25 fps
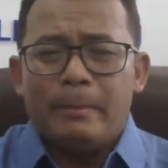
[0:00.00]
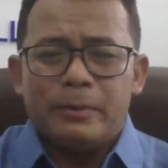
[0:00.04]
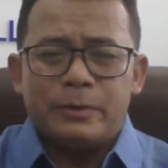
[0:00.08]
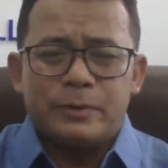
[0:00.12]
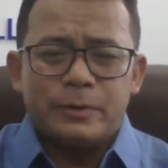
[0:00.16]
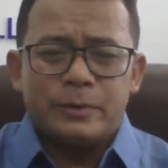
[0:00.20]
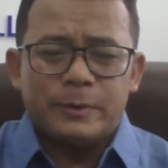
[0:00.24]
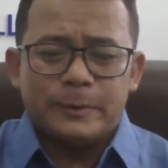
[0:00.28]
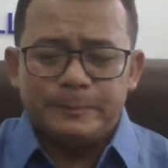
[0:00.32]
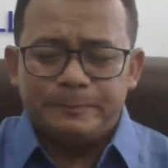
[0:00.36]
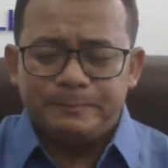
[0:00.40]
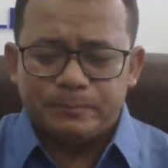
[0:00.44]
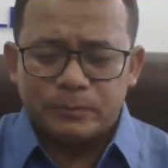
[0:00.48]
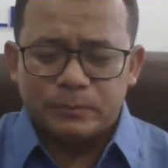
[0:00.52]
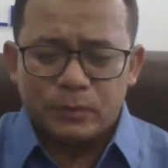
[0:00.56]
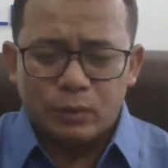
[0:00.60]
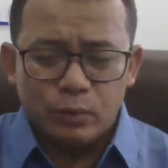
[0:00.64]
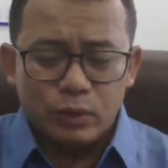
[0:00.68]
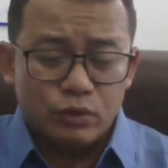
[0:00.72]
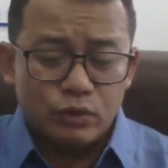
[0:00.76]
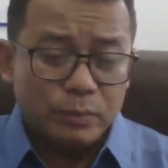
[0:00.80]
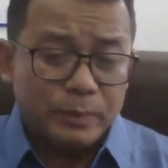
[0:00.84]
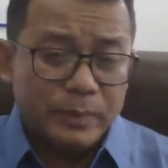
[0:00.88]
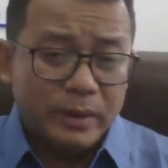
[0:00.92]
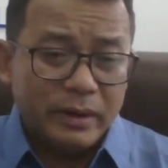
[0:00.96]
So
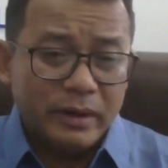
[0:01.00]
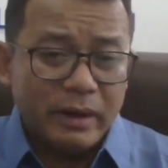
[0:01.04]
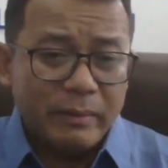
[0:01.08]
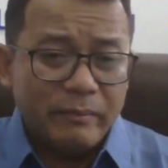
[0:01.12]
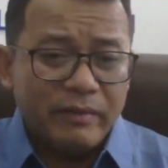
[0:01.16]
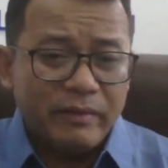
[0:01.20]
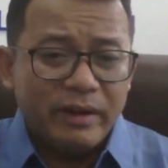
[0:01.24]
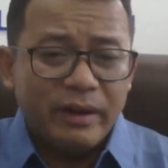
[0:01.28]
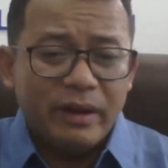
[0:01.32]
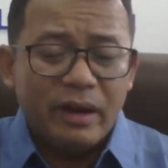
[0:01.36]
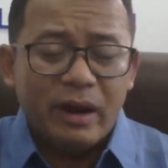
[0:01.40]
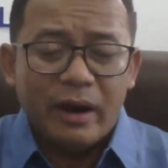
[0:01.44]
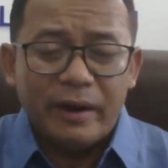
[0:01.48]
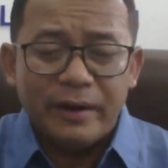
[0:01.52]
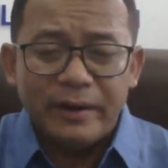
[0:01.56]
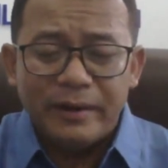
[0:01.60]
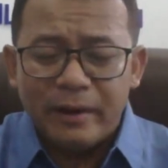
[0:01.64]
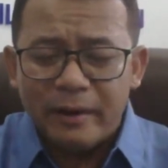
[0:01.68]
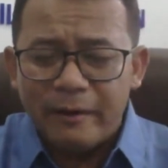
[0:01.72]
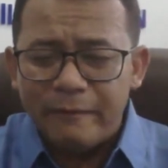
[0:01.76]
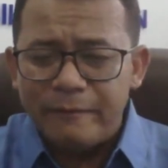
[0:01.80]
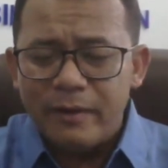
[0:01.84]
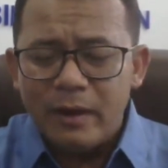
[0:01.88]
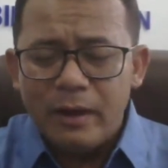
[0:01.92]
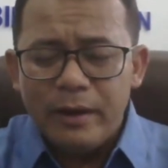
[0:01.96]
we should be very hurry
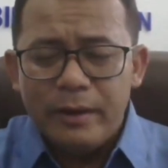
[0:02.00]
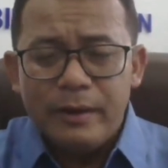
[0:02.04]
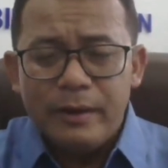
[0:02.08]
up.